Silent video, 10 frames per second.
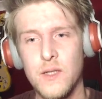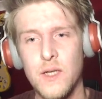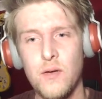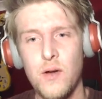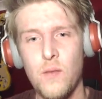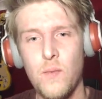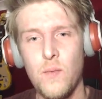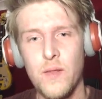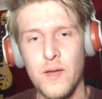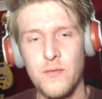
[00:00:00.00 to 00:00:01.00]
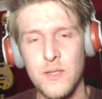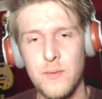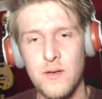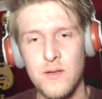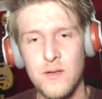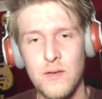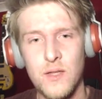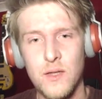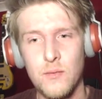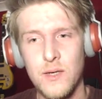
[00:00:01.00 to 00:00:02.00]
I don't know whether we've experienced
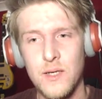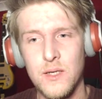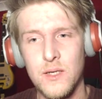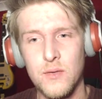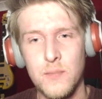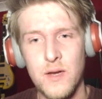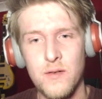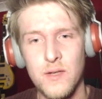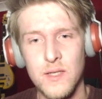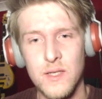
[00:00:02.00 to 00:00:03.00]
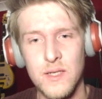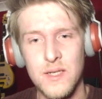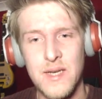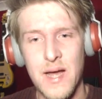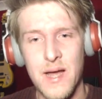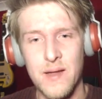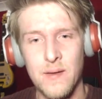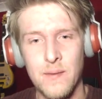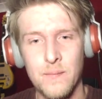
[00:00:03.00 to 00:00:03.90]
everything that we need to experience today.